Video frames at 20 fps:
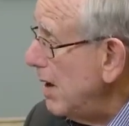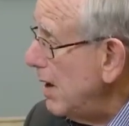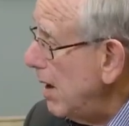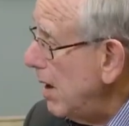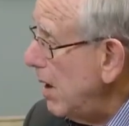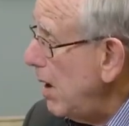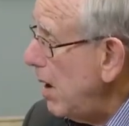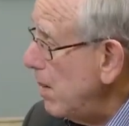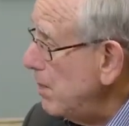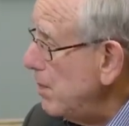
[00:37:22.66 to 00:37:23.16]

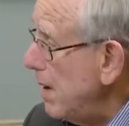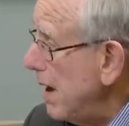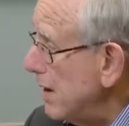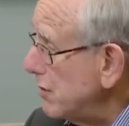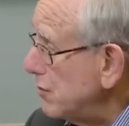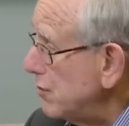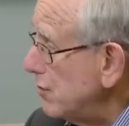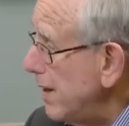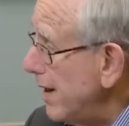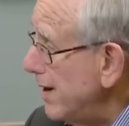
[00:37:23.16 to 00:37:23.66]
a, a
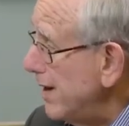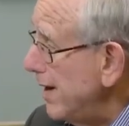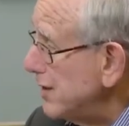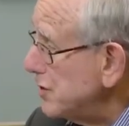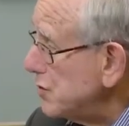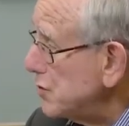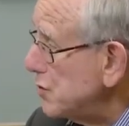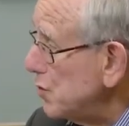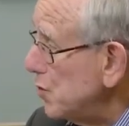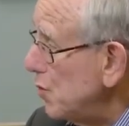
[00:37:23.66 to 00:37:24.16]
mask that
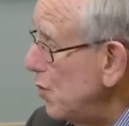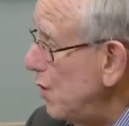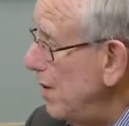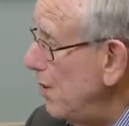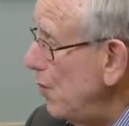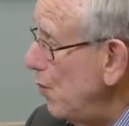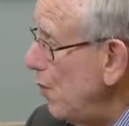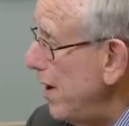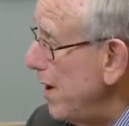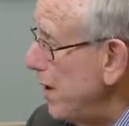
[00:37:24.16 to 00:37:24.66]
Esther
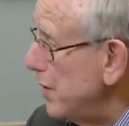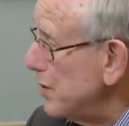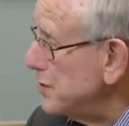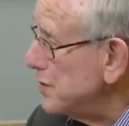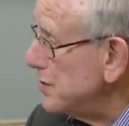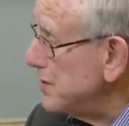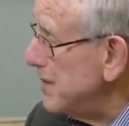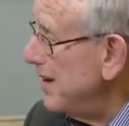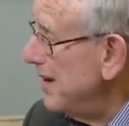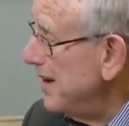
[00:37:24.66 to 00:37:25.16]

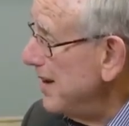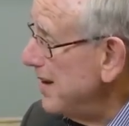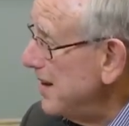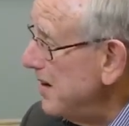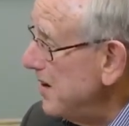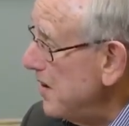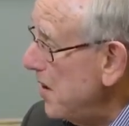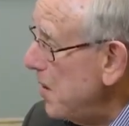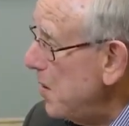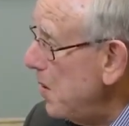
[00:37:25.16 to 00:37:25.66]
wears,
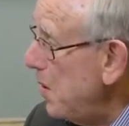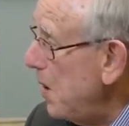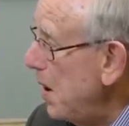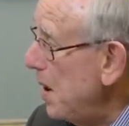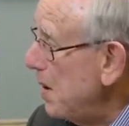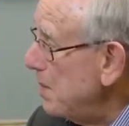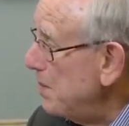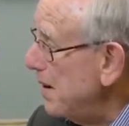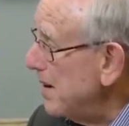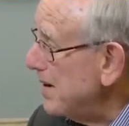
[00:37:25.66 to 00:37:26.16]
you know,
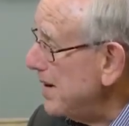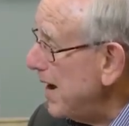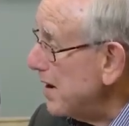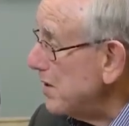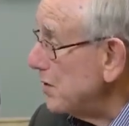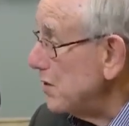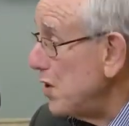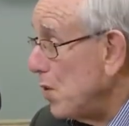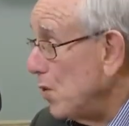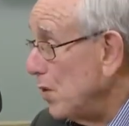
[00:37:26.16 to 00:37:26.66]
but
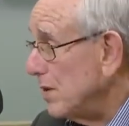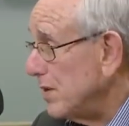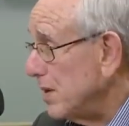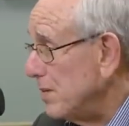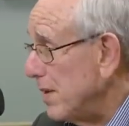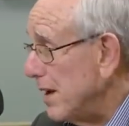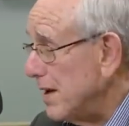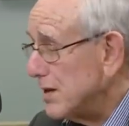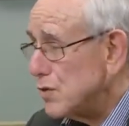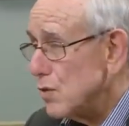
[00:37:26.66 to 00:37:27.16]
I don't know
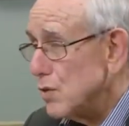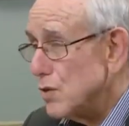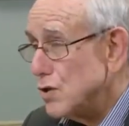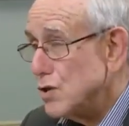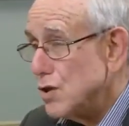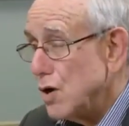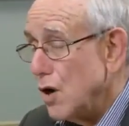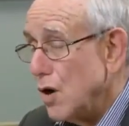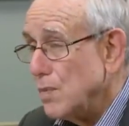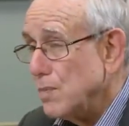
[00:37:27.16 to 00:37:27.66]
what the mask
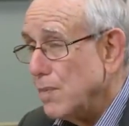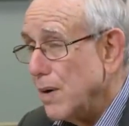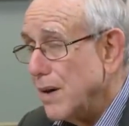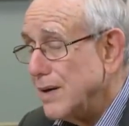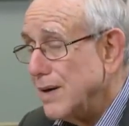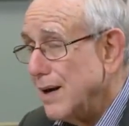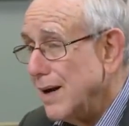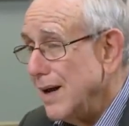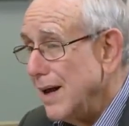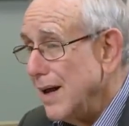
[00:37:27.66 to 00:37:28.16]
would show,
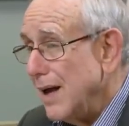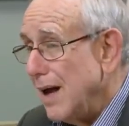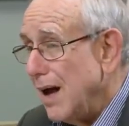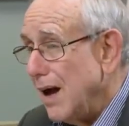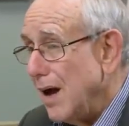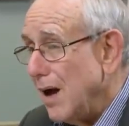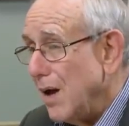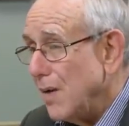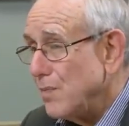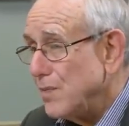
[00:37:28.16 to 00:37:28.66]
but
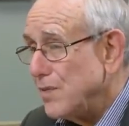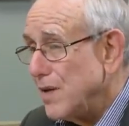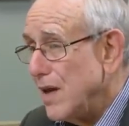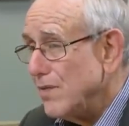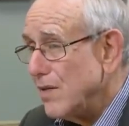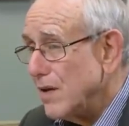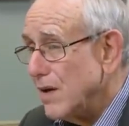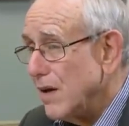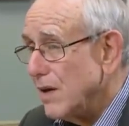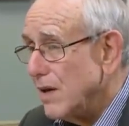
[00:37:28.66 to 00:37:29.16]
uh,
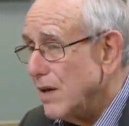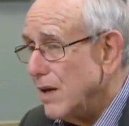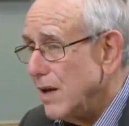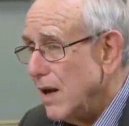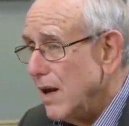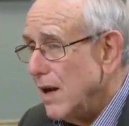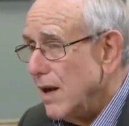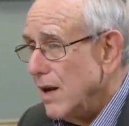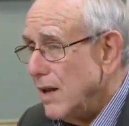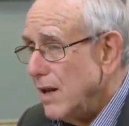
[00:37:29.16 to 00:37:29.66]
giving,
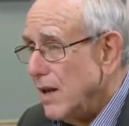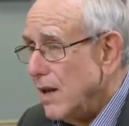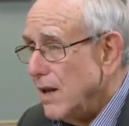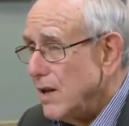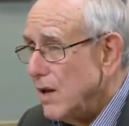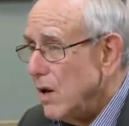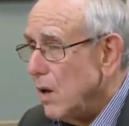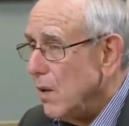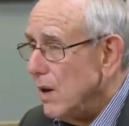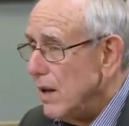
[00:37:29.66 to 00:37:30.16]

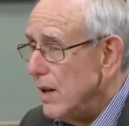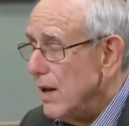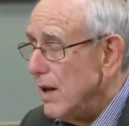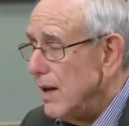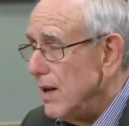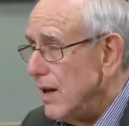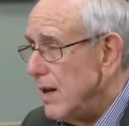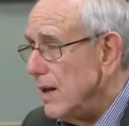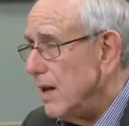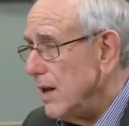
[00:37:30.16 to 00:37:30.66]
you know,
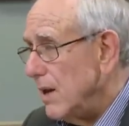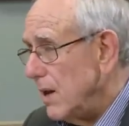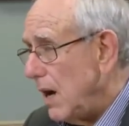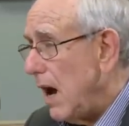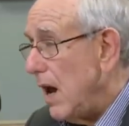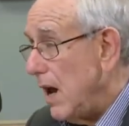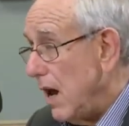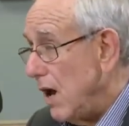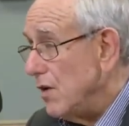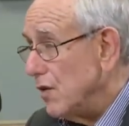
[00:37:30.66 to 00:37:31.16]

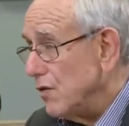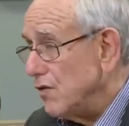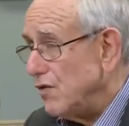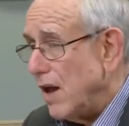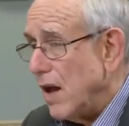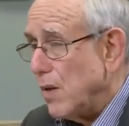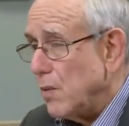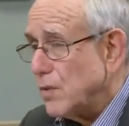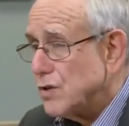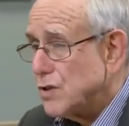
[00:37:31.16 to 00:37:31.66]
I
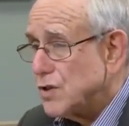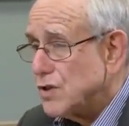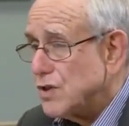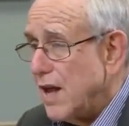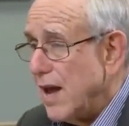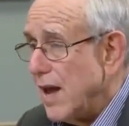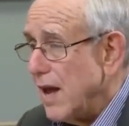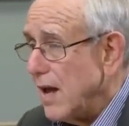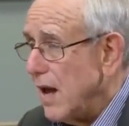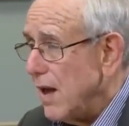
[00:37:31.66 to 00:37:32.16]
understand what you're
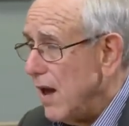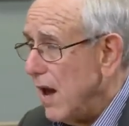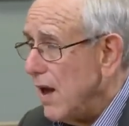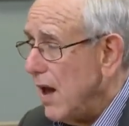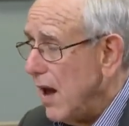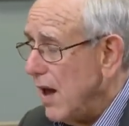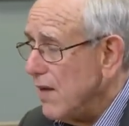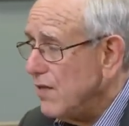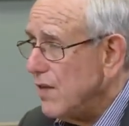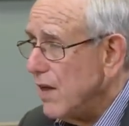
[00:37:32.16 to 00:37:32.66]
saying.
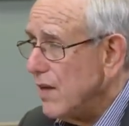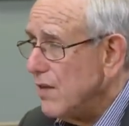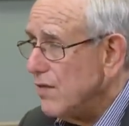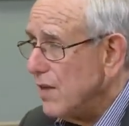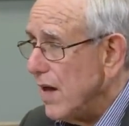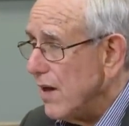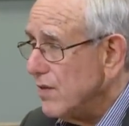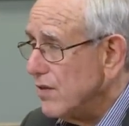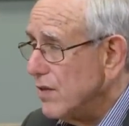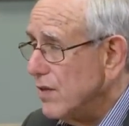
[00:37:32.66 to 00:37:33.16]
I, I
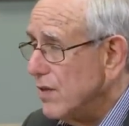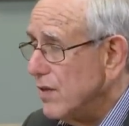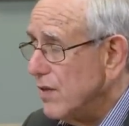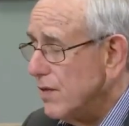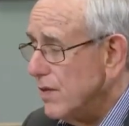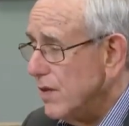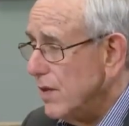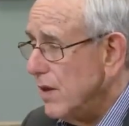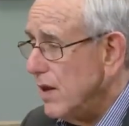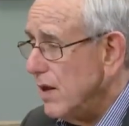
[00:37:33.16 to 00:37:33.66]
think that
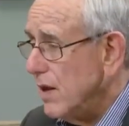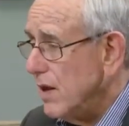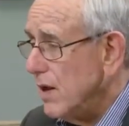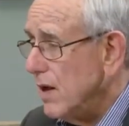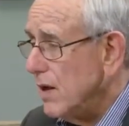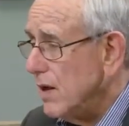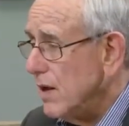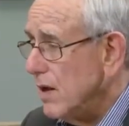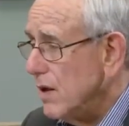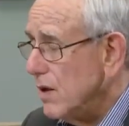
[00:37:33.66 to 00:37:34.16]

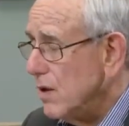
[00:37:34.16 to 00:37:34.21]
the